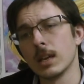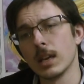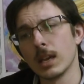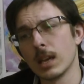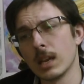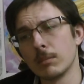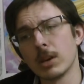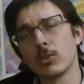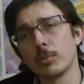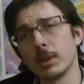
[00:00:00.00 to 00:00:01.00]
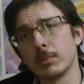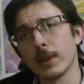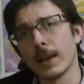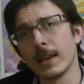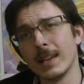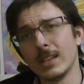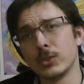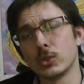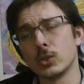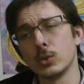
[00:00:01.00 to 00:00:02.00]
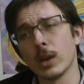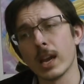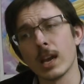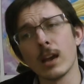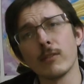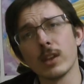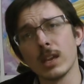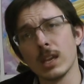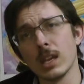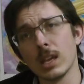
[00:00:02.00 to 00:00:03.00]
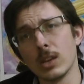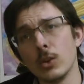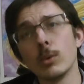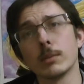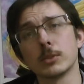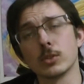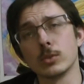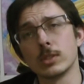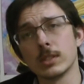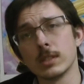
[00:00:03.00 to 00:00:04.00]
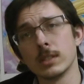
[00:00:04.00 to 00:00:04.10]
And my other big plan is to have a new episode,